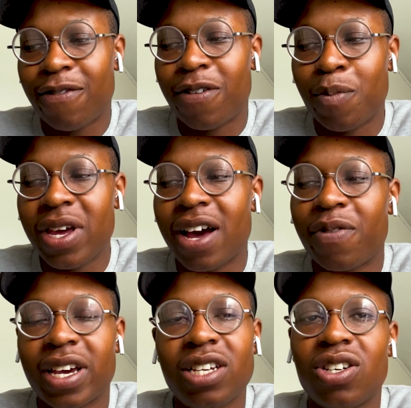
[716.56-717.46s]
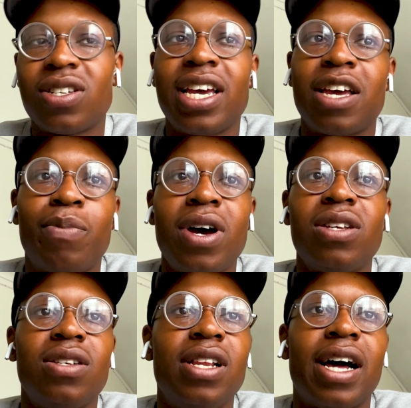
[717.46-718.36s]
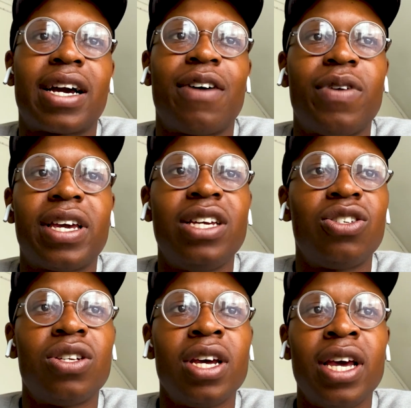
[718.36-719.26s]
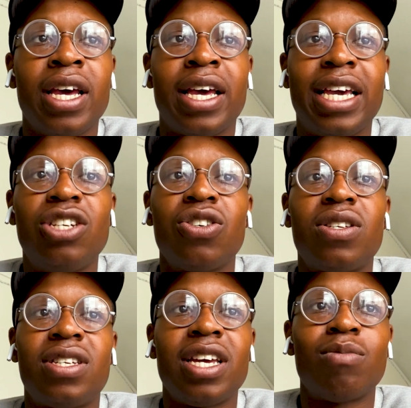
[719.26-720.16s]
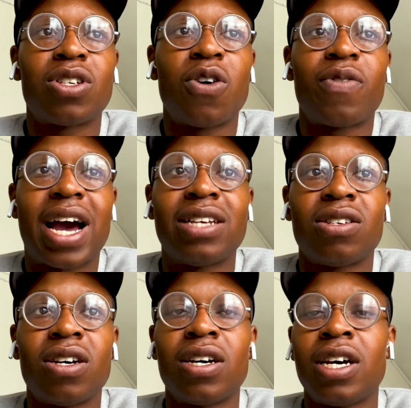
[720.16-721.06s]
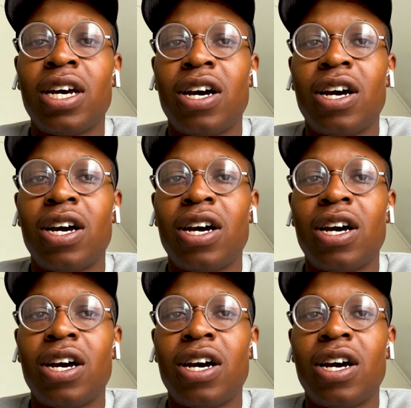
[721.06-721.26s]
for me, I think he should take it personally. Like, I think he should see himself as a